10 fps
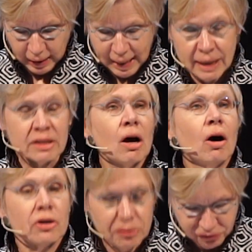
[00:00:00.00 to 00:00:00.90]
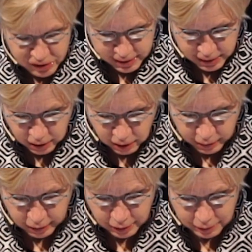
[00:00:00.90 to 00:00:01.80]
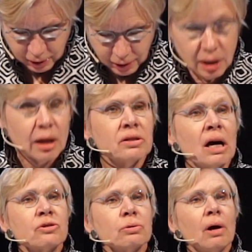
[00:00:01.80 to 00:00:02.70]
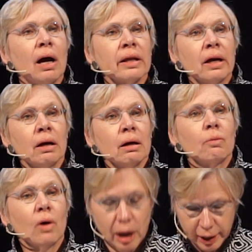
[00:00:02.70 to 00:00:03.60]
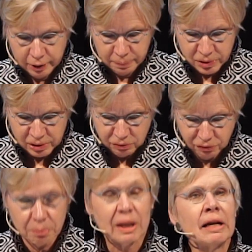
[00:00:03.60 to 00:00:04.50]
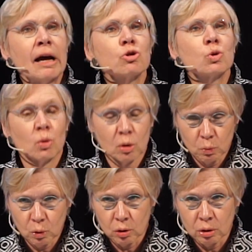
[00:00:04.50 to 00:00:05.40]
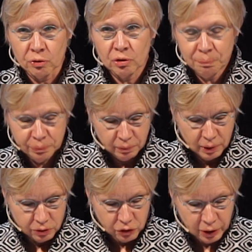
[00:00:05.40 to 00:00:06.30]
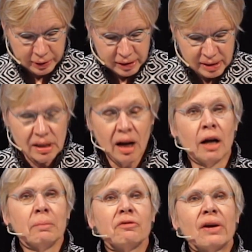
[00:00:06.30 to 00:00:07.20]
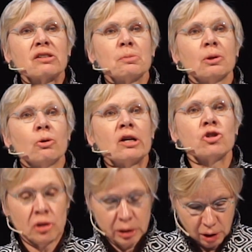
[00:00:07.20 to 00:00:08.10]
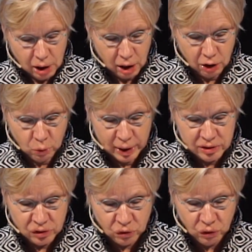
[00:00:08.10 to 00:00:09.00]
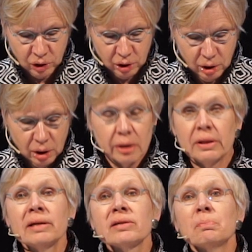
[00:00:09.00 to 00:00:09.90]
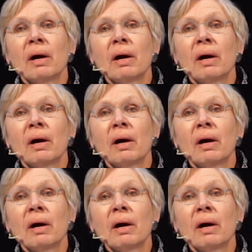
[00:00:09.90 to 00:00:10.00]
and artificialia. Naturalia were items from the natural world. During this time of exploration and conquest, these